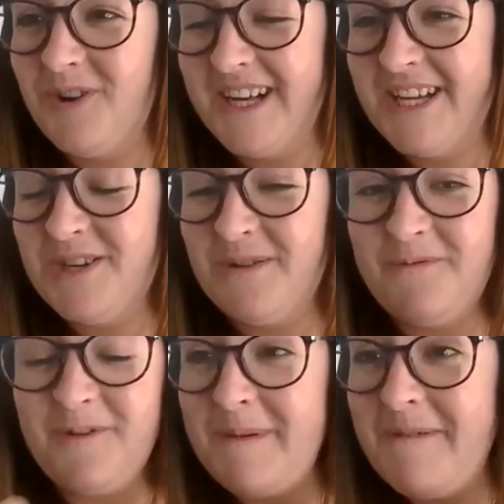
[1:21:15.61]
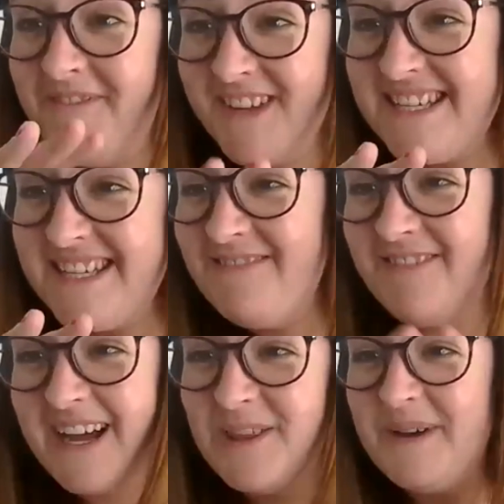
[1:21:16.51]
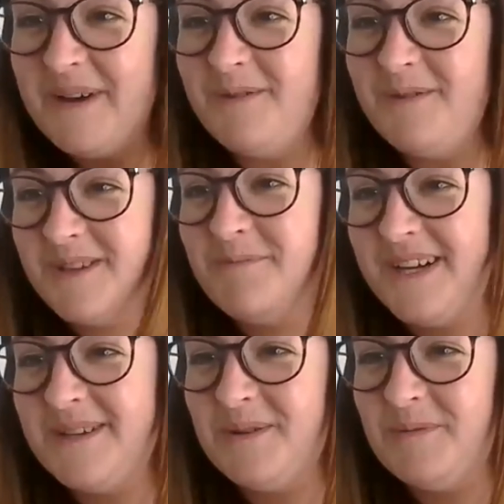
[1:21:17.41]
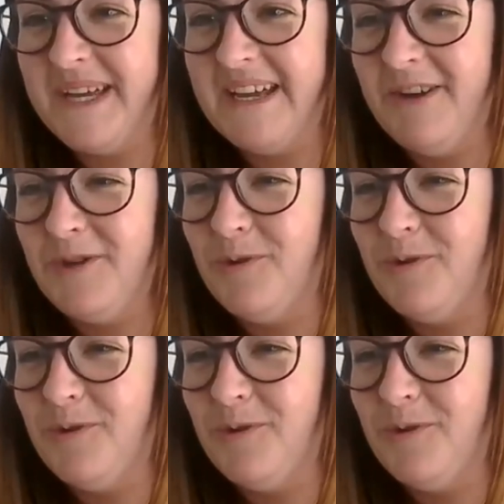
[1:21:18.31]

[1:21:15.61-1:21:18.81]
cognition from infancy right the way through to the preschool period.